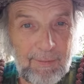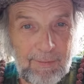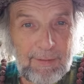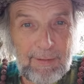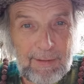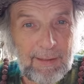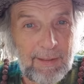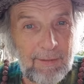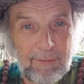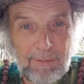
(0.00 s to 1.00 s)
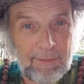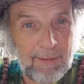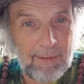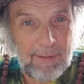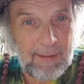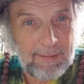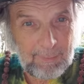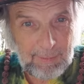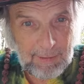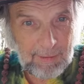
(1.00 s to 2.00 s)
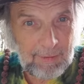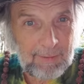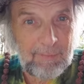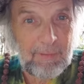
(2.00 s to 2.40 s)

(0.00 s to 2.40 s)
The giggle at the beginning of